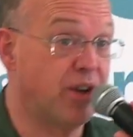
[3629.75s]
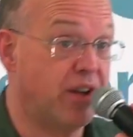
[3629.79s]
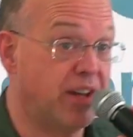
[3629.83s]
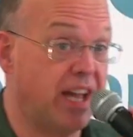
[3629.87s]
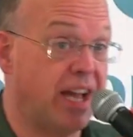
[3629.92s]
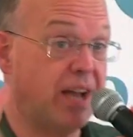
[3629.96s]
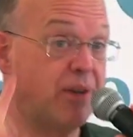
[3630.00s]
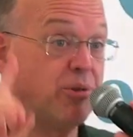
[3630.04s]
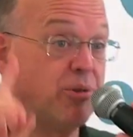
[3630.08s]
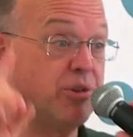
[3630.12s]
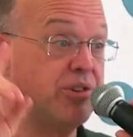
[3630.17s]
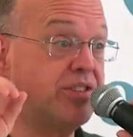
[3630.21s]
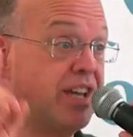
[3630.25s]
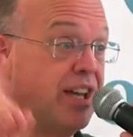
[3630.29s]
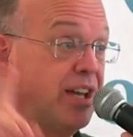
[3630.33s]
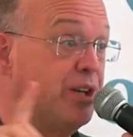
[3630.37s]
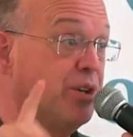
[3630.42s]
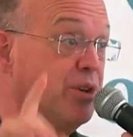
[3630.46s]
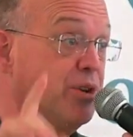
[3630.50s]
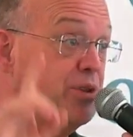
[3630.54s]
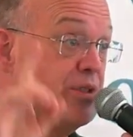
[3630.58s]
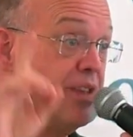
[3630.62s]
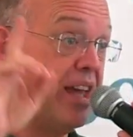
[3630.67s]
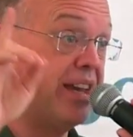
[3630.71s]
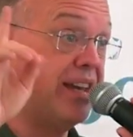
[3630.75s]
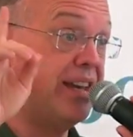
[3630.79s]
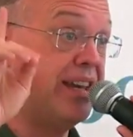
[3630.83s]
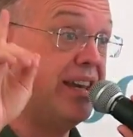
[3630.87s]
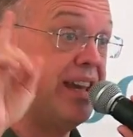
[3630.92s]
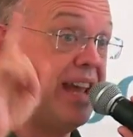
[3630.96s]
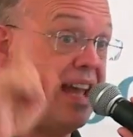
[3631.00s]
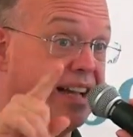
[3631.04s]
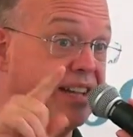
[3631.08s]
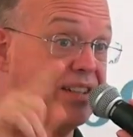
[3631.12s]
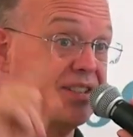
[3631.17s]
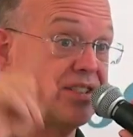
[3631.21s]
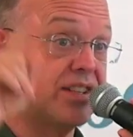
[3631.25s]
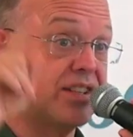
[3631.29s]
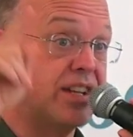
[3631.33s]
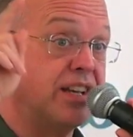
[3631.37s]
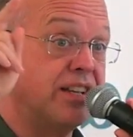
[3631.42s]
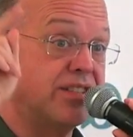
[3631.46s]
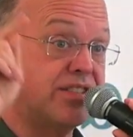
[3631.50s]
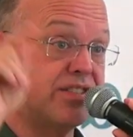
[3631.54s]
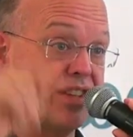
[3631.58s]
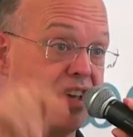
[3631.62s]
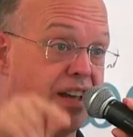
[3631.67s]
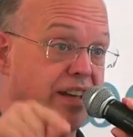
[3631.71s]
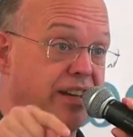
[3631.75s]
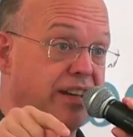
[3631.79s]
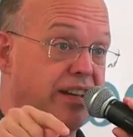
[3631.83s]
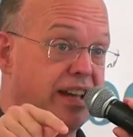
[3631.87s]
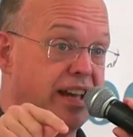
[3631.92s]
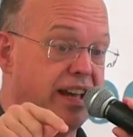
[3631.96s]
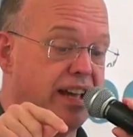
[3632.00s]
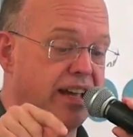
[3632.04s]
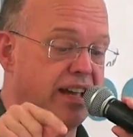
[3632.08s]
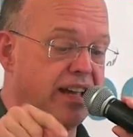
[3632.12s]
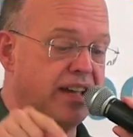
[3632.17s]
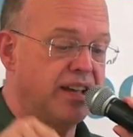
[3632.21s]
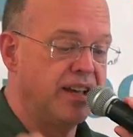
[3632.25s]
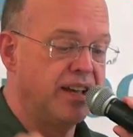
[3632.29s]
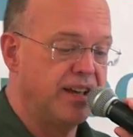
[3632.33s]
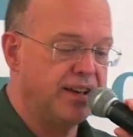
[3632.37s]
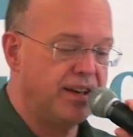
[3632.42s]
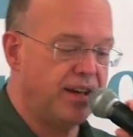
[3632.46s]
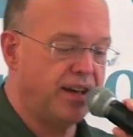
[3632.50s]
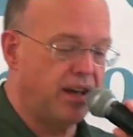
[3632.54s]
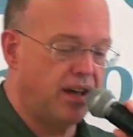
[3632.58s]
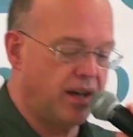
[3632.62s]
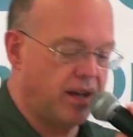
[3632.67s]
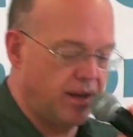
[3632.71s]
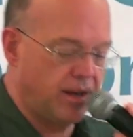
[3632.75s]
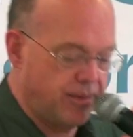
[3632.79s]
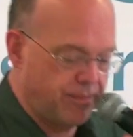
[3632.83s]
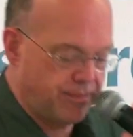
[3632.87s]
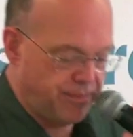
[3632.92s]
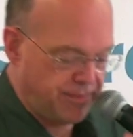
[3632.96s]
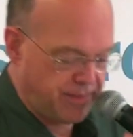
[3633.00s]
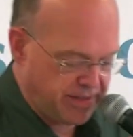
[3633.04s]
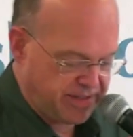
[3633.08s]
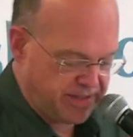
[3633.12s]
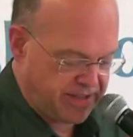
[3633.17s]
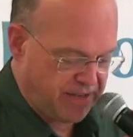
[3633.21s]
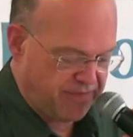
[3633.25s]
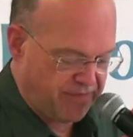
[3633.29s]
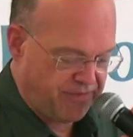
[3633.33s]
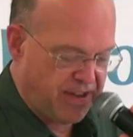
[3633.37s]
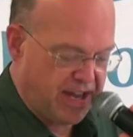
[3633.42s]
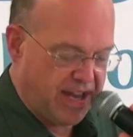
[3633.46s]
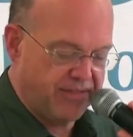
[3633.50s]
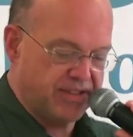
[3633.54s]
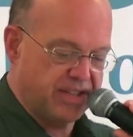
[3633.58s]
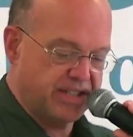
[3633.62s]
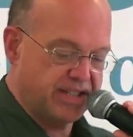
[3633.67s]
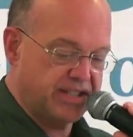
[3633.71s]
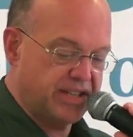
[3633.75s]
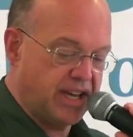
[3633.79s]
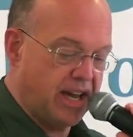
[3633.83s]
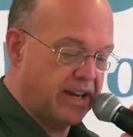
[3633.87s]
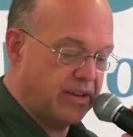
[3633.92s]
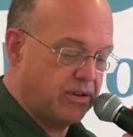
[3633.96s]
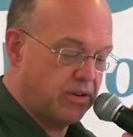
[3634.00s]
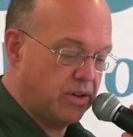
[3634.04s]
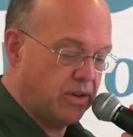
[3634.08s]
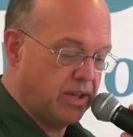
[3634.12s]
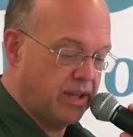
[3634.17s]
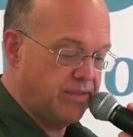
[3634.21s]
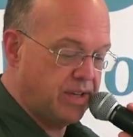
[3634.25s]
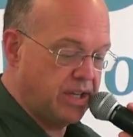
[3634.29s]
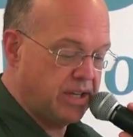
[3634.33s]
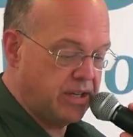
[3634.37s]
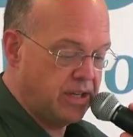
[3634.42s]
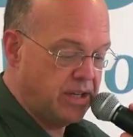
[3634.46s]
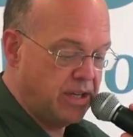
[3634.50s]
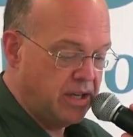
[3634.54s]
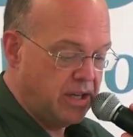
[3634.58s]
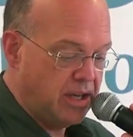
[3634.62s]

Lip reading: I will tell you that next Sunday, Let's see if I have the title of it.